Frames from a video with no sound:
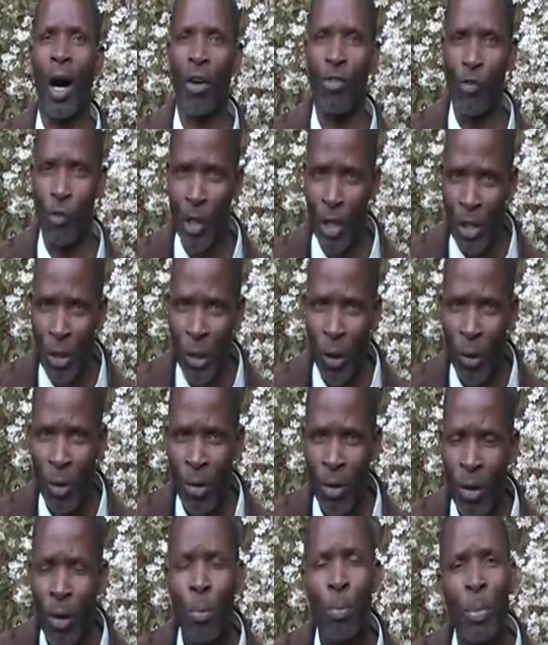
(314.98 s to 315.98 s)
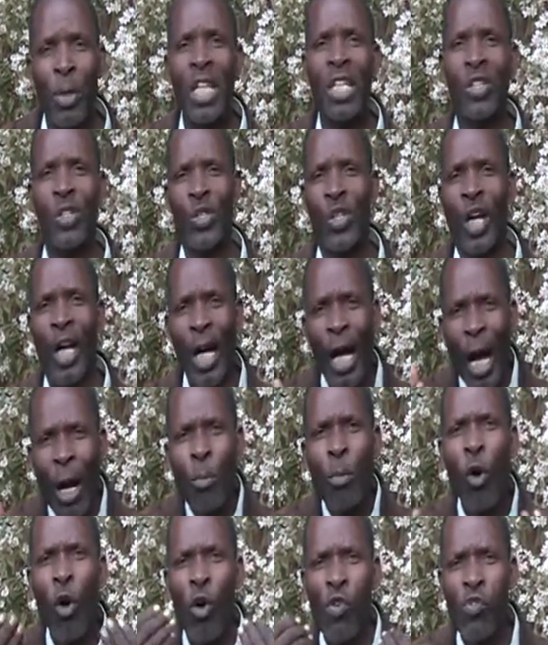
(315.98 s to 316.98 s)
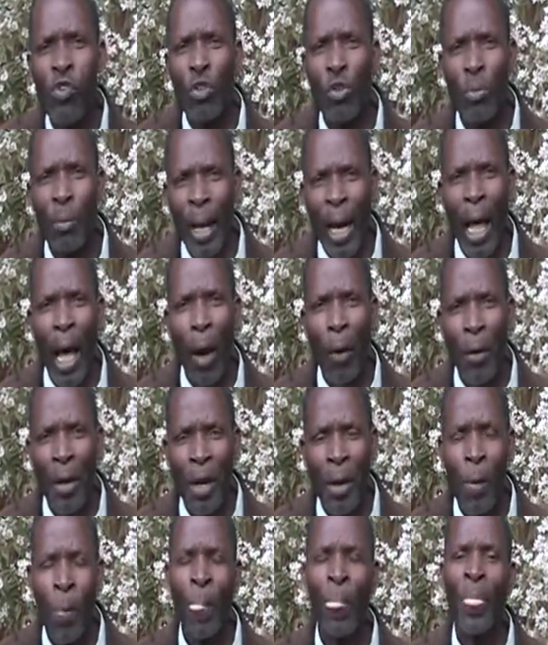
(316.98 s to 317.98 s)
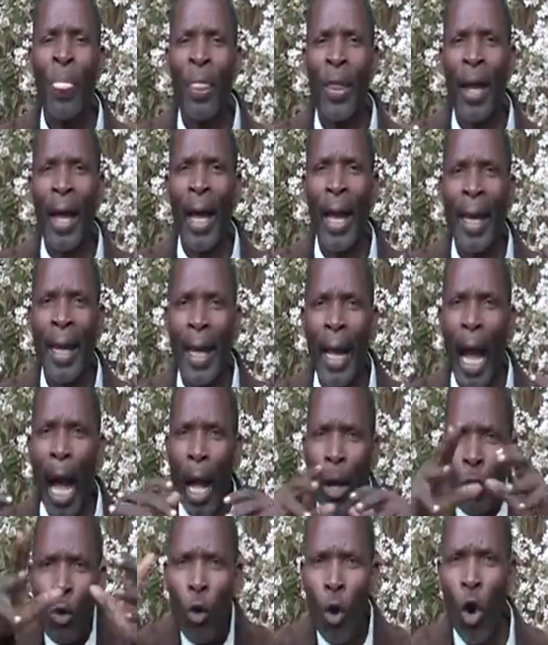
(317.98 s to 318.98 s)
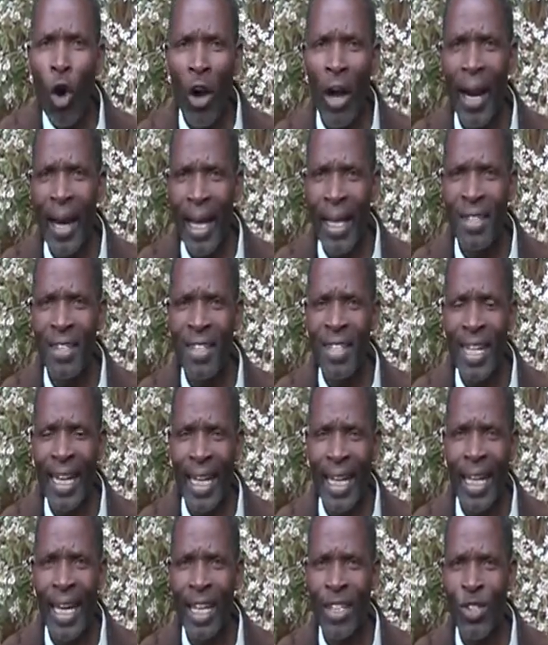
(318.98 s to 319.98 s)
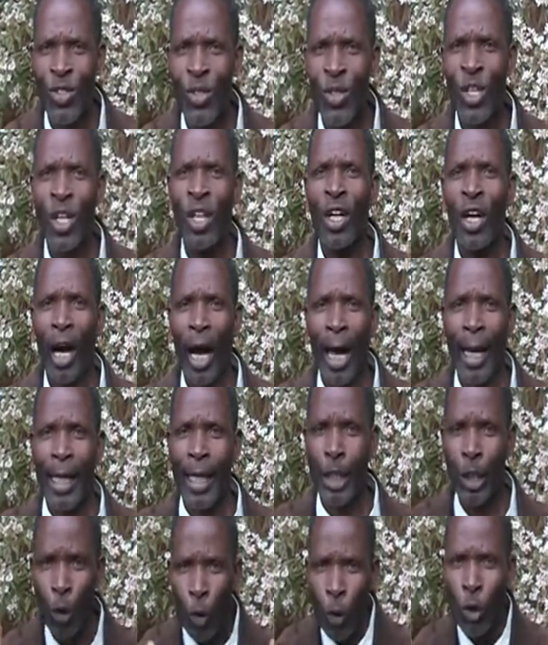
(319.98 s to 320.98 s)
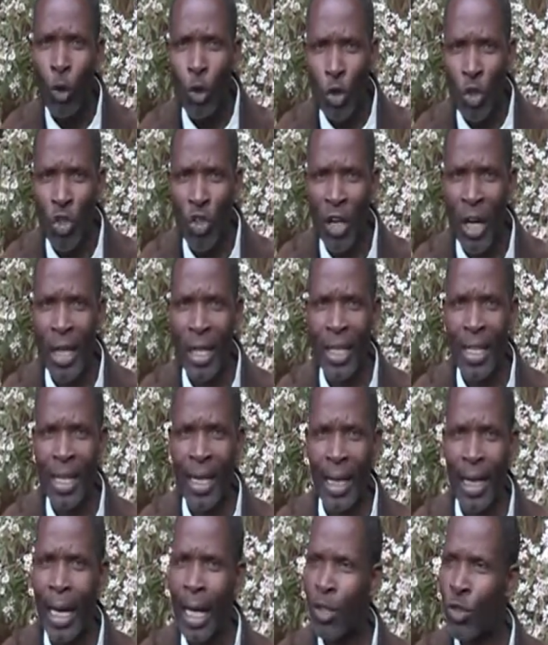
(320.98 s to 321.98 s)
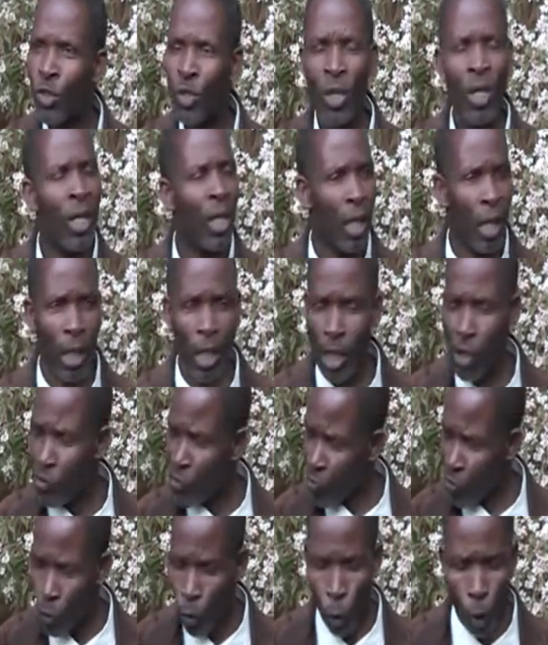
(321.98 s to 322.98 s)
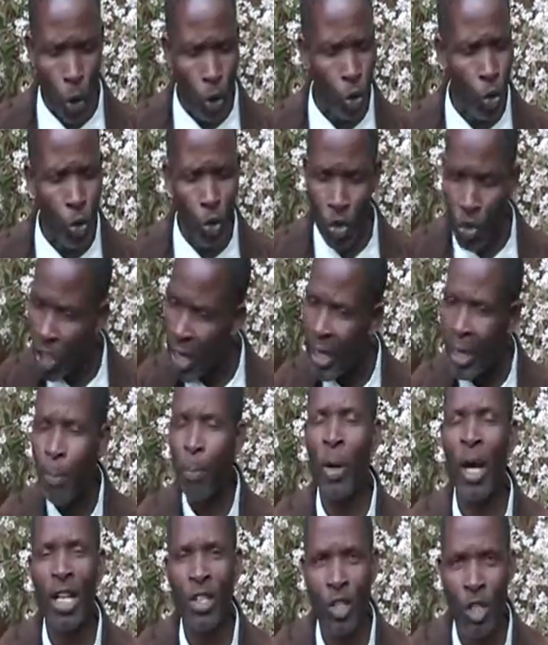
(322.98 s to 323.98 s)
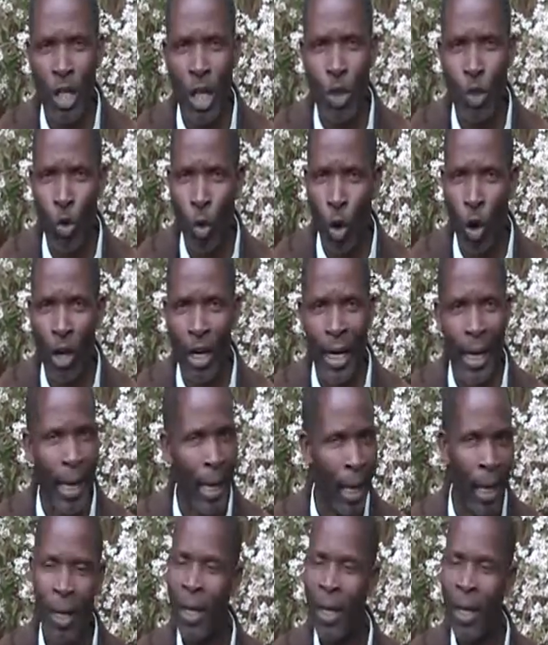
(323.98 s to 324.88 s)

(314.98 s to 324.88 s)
video, please come off to Malawi and I will organize the leaders and you will train the leaders. If you want to train pastors only,